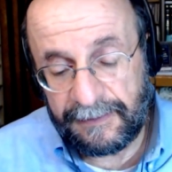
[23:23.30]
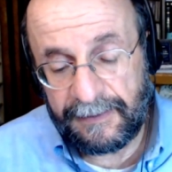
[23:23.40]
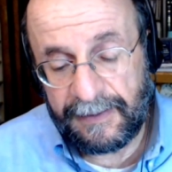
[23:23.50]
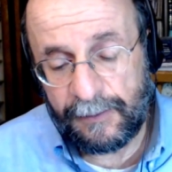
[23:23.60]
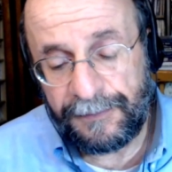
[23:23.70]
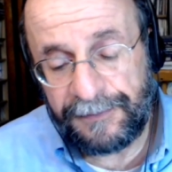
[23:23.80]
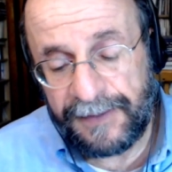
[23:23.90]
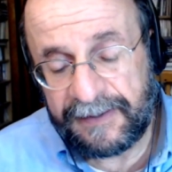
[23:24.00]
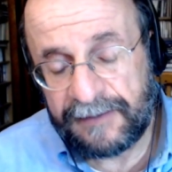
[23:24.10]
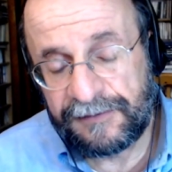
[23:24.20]
I don't
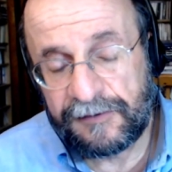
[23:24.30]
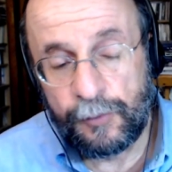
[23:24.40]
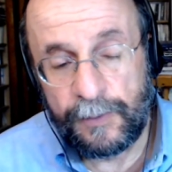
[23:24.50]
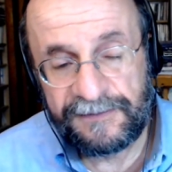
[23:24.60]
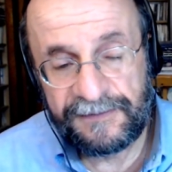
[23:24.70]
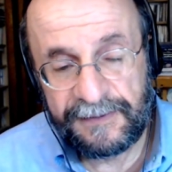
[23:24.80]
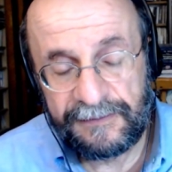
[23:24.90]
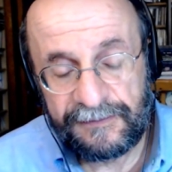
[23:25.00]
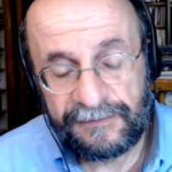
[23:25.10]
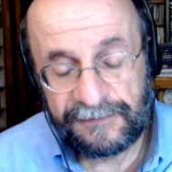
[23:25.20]
think it's a
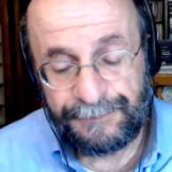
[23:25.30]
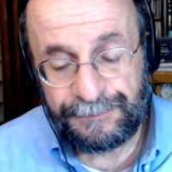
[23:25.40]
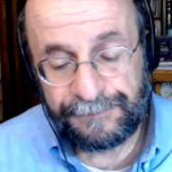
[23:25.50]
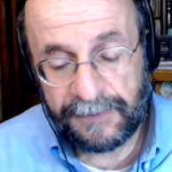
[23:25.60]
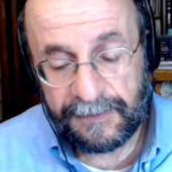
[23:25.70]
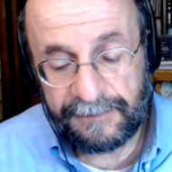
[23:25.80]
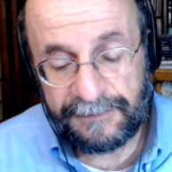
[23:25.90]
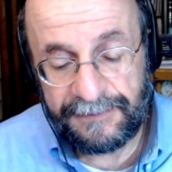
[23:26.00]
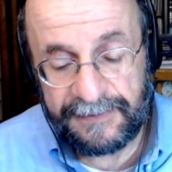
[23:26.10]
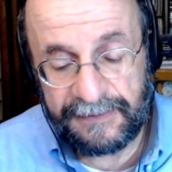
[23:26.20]
coincidence
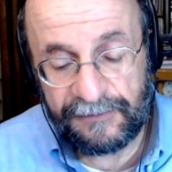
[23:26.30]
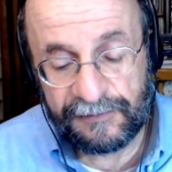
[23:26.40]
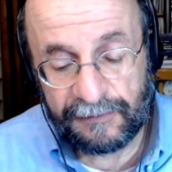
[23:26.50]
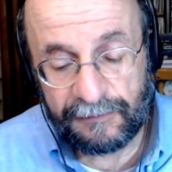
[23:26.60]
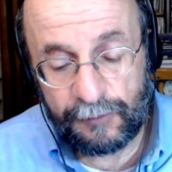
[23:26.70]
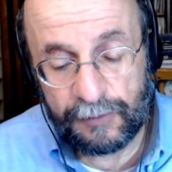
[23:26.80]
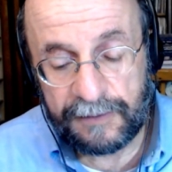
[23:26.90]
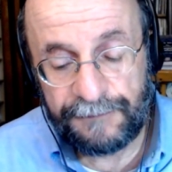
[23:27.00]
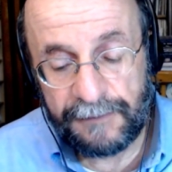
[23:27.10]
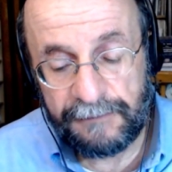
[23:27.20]
that these
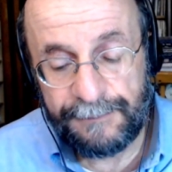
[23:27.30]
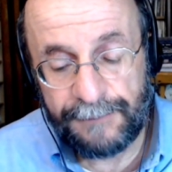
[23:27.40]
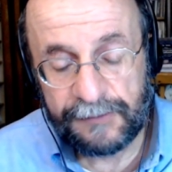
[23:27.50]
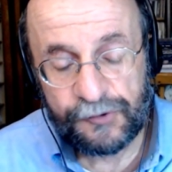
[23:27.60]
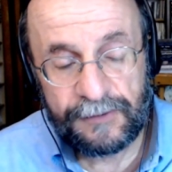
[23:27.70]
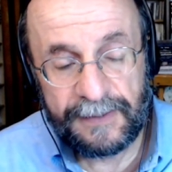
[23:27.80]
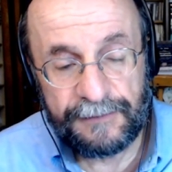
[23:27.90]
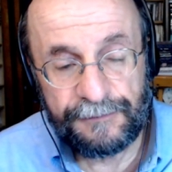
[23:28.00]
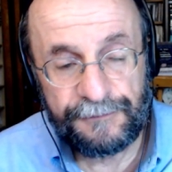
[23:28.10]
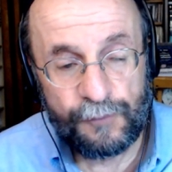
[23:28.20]
look very much
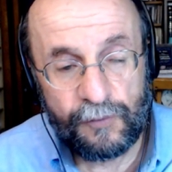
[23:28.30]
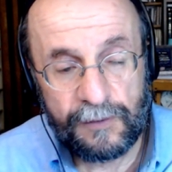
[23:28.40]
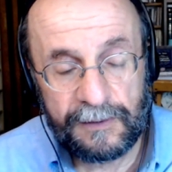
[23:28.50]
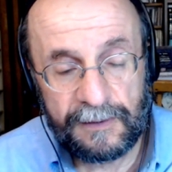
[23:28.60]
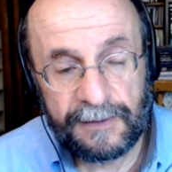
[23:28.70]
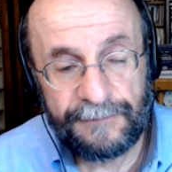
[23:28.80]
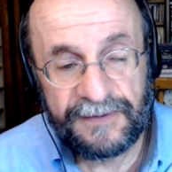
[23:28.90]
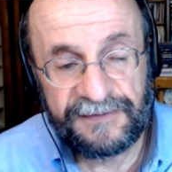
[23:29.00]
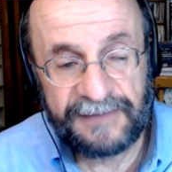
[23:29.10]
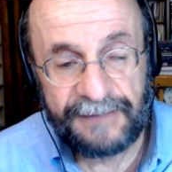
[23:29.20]
like 4 of
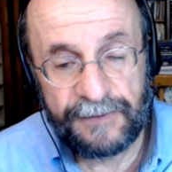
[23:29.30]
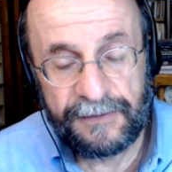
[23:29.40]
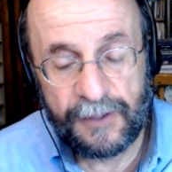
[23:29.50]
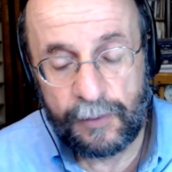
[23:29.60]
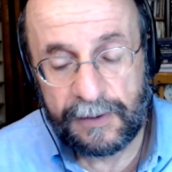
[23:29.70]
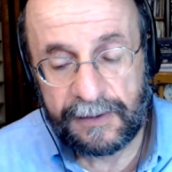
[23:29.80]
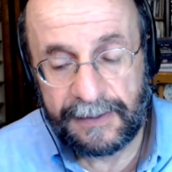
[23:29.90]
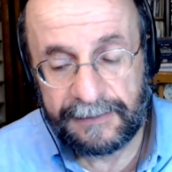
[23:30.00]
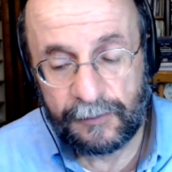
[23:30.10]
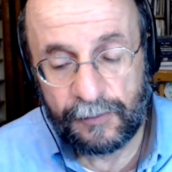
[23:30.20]
the 7
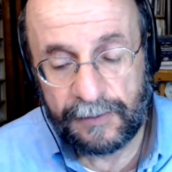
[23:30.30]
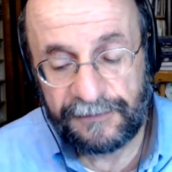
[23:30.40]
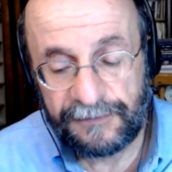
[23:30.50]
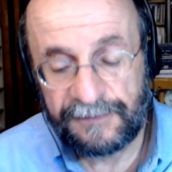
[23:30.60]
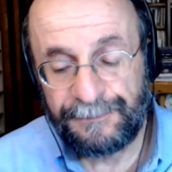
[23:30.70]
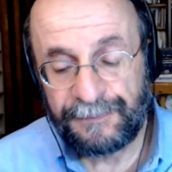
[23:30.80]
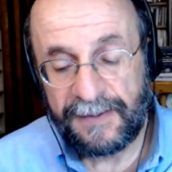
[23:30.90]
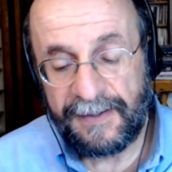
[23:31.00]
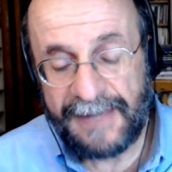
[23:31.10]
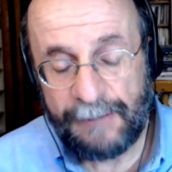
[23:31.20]
Noahide laws.
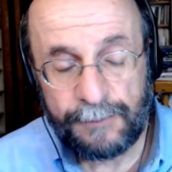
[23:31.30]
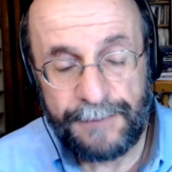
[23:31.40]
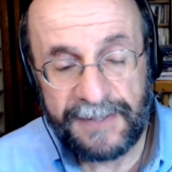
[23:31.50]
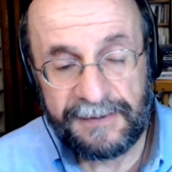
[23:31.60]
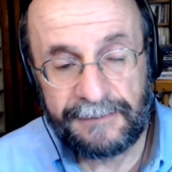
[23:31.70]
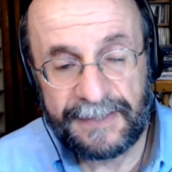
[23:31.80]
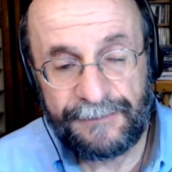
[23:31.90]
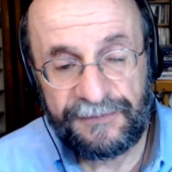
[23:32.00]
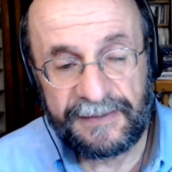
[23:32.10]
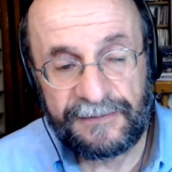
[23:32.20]
And that would make a lot
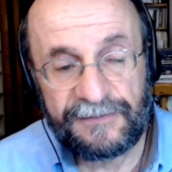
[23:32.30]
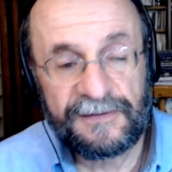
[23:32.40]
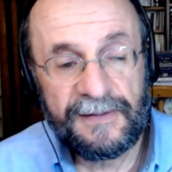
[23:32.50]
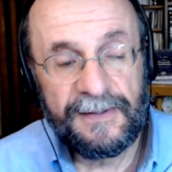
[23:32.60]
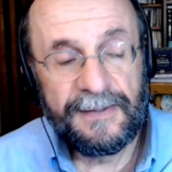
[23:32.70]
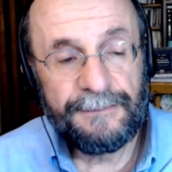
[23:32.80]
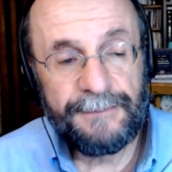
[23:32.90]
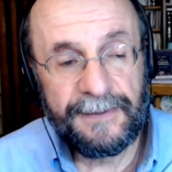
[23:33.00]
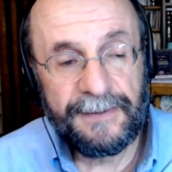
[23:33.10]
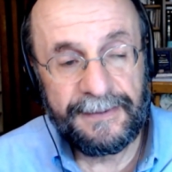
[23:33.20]
of sense,
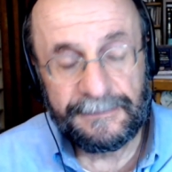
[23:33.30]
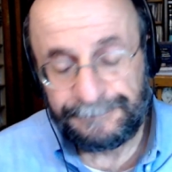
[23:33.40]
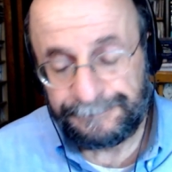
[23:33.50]
meaning